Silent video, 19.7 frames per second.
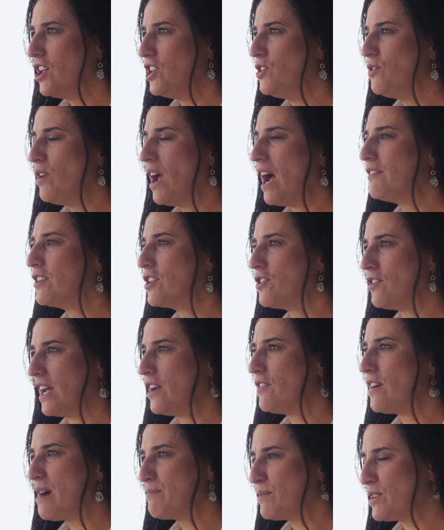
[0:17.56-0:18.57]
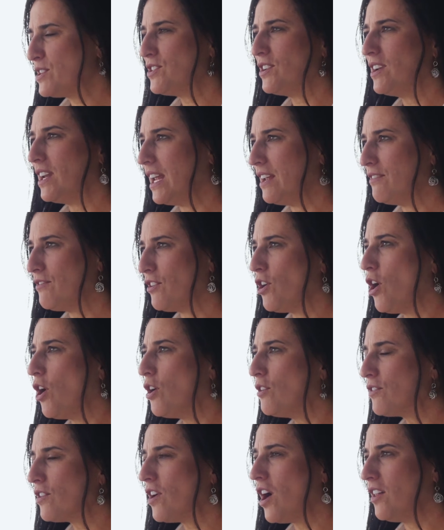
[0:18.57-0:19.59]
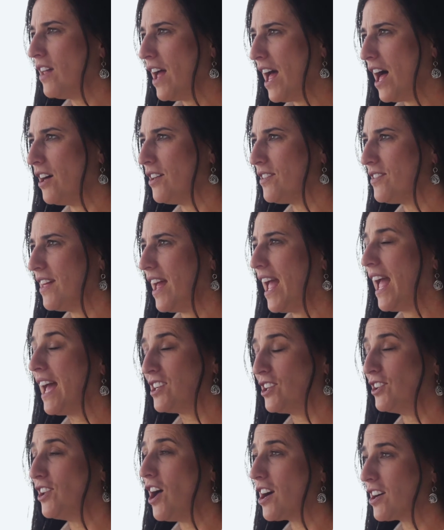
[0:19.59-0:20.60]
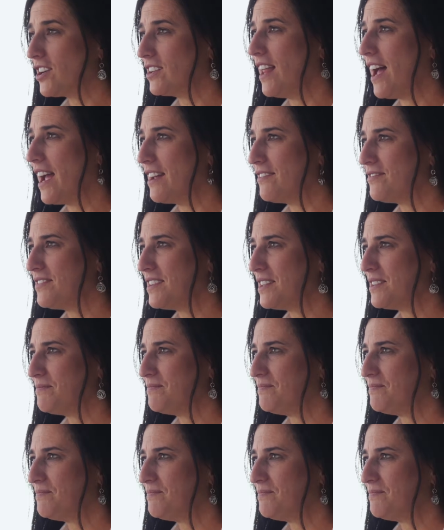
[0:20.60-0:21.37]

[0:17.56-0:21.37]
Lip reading: you have a greater opportunity for overall health and a longer life.